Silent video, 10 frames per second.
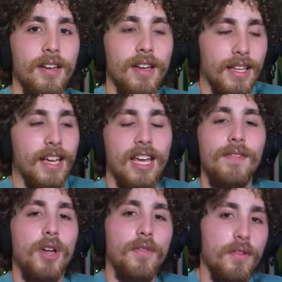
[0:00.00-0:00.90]
Like, it
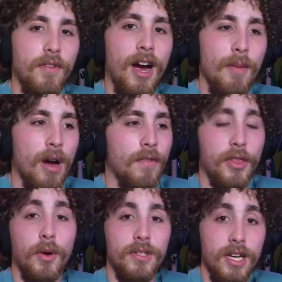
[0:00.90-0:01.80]
gives off the vibe of a
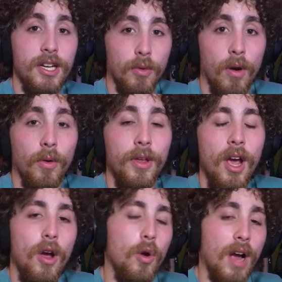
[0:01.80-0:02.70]
13-year-old
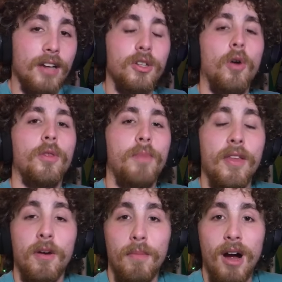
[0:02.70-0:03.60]
who got told by
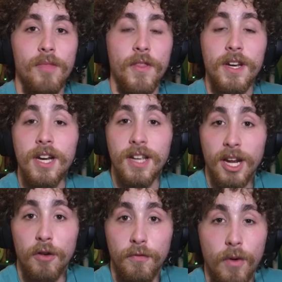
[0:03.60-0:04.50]
their mom that they need to
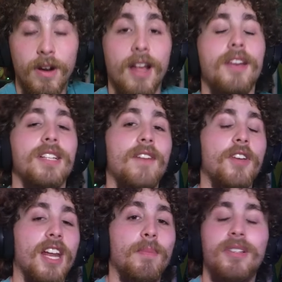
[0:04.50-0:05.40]
get off Fortnite because they have to get up at